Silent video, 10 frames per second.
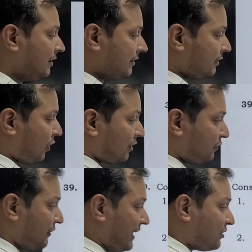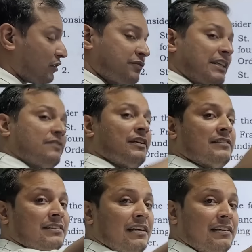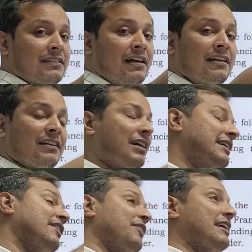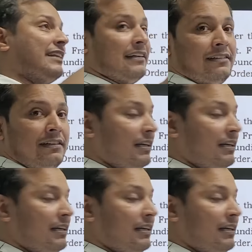This is what? Feast of Saint Francis. Third, different thing.